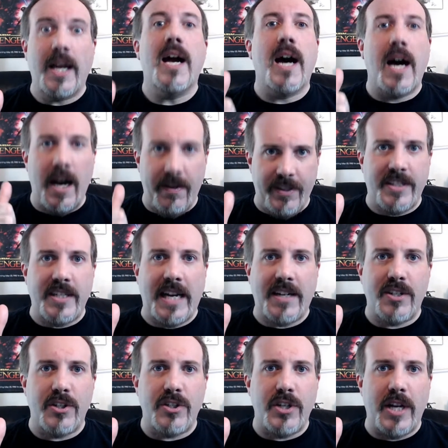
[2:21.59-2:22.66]
of the Texas
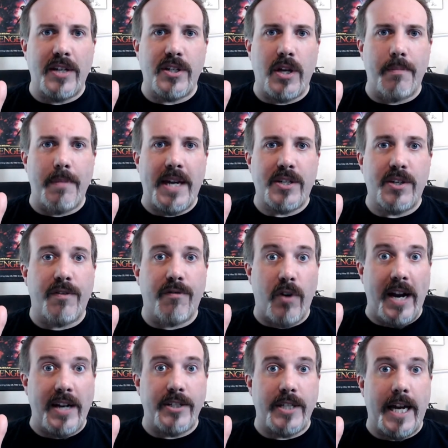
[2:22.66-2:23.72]
Chainsaw Massacre
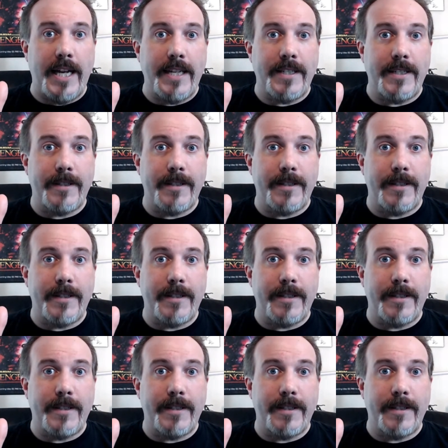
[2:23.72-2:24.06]
franchise.